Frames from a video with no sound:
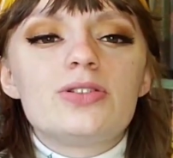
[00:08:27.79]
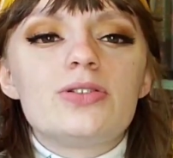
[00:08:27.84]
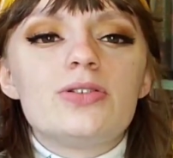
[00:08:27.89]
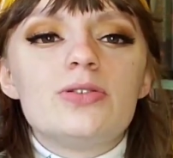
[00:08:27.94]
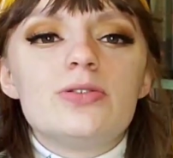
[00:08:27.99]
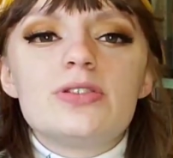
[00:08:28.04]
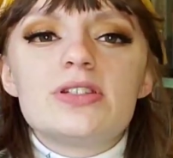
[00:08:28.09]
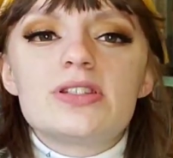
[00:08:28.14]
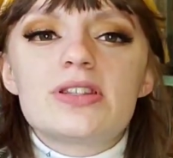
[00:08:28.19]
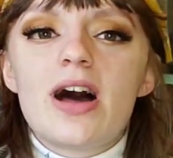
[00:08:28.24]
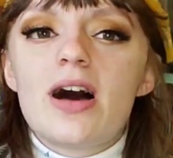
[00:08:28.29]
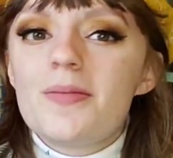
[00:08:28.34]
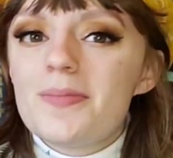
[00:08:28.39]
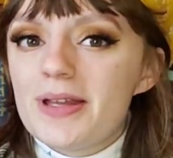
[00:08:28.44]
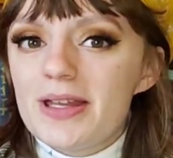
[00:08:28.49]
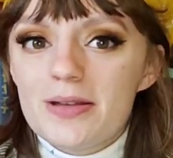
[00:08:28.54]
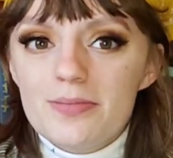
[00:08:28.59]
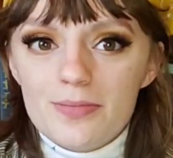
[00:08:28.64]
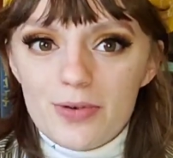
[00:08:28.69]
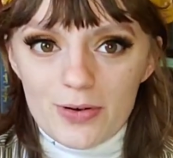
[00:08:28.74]
to stop
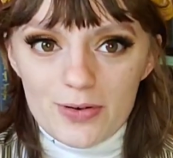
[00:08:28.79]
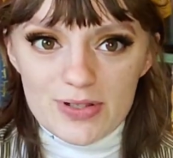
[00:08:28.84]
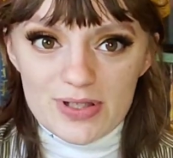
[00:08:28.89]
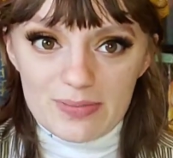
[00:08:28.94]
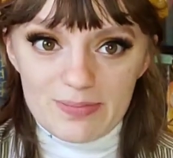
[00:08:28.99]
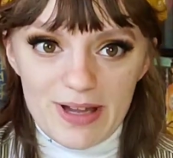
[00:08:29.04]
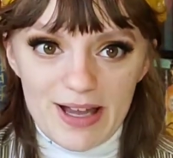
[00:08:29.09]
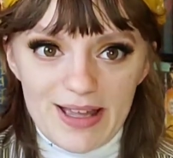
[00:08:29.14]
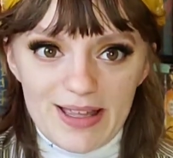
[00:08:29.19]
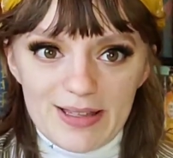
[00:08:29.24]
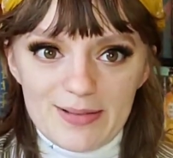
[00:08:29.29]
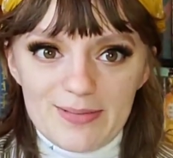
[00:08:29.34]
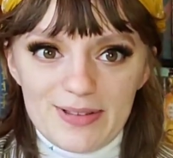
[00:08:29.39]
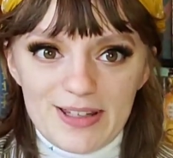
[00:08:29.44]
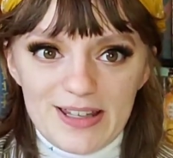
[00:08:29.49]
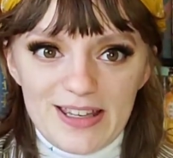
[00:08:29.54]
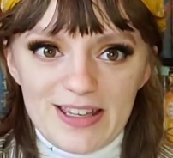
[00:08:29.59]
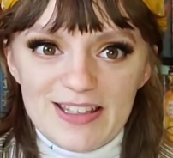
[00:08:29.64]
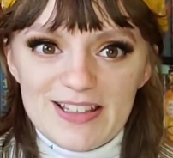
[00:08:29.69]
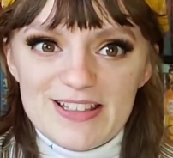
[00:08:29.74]
impulse buying
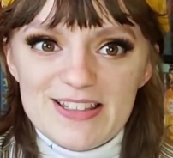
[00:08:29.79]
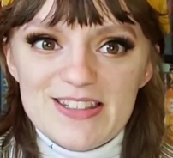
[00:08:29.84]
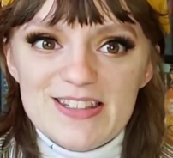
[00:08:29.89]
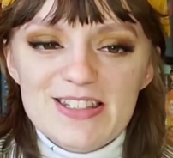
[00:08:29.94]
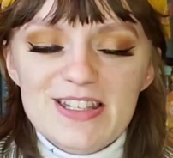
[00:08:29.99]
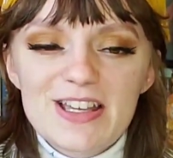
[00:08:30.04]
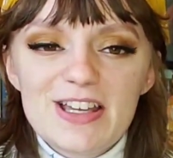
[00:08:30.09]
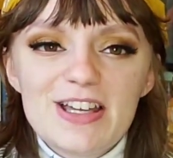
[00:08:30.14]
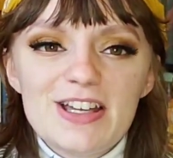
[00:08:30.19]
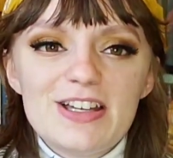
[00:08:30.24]
plants.